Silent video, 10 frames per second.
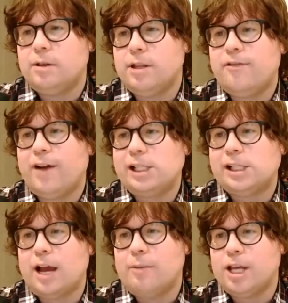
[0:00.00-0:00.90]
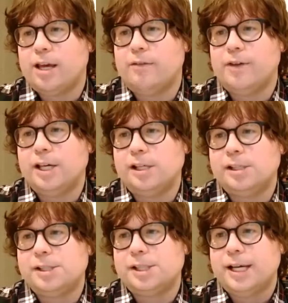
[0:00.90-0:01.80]
the advice I would give
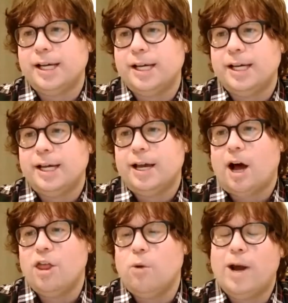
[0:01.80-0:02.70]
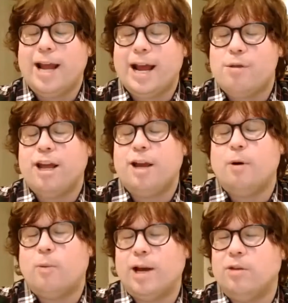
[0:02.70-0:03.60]
is, on the one hand, think
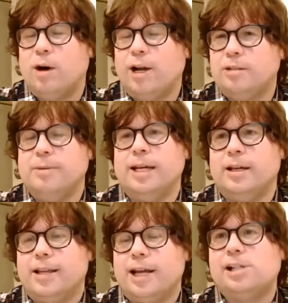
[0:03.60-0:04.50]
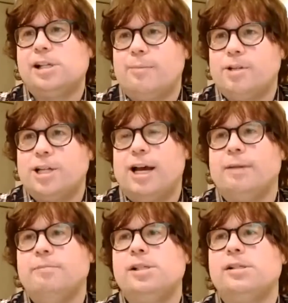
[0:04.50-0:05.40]
about what you want to be. That
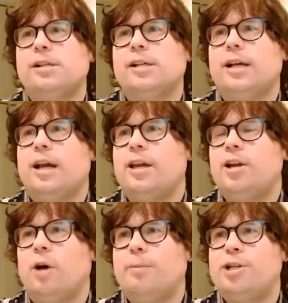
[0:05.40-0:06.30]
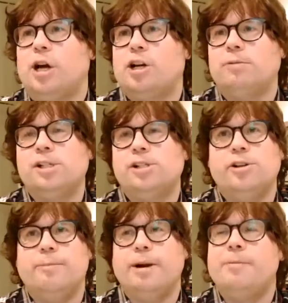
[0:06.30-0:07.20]
sometimes, you know, I'll be talking to a
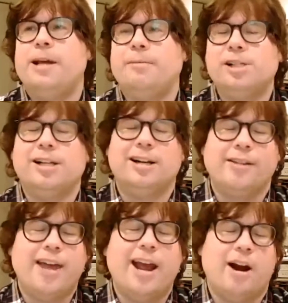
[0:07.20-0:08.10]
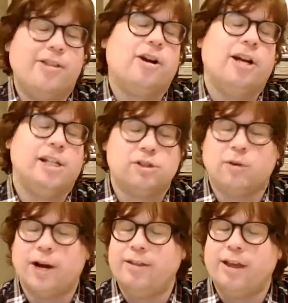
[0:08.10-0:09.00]
student, but it becomes clear that they're a
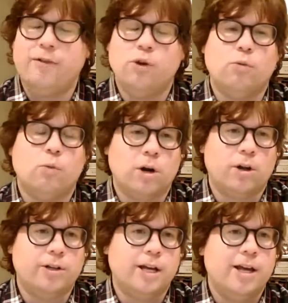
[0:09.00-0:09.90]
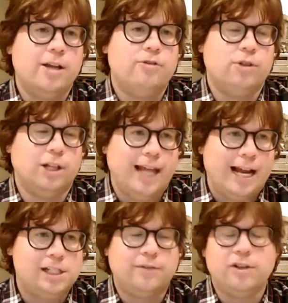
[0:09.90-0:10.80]
historian. They view the world through the
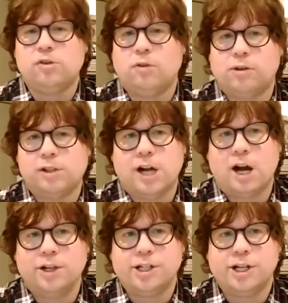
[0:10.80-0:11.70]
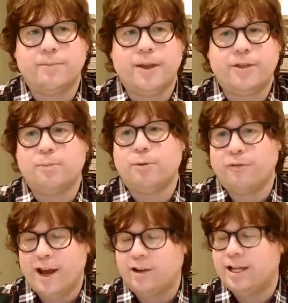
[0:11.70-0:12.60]
lens of historical scholarship, that they're
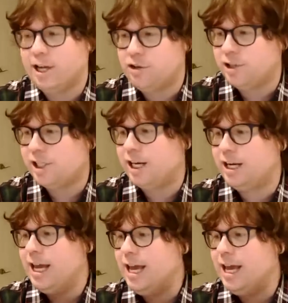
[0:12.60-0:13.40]
profoundly interested